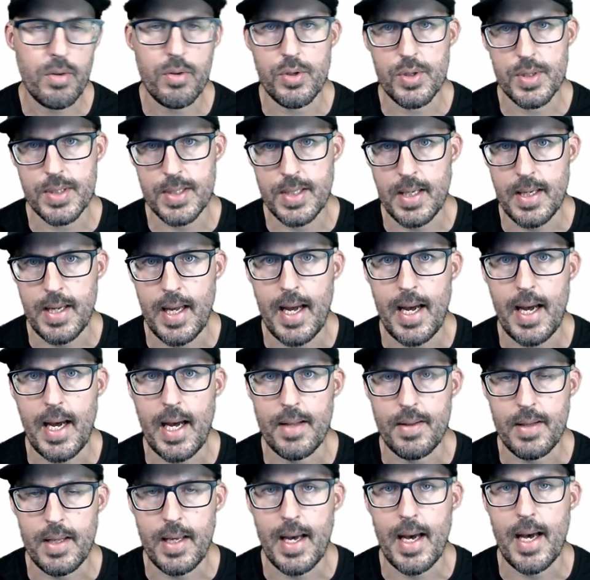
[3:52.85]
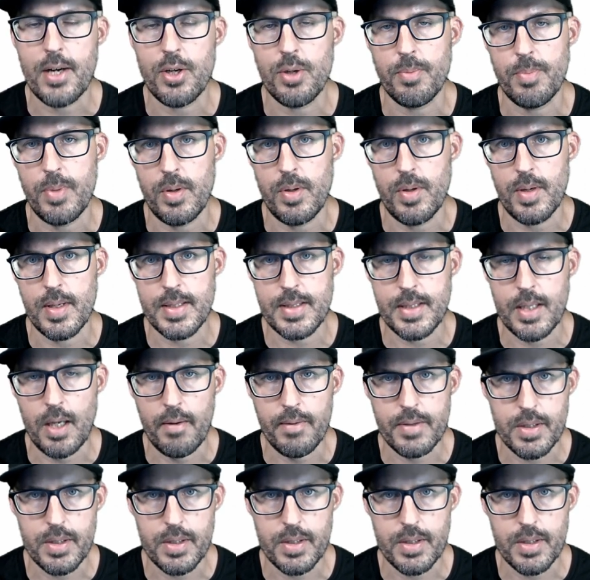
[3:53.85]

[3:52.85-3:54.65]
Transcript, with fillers: You just need to add the attribute itself.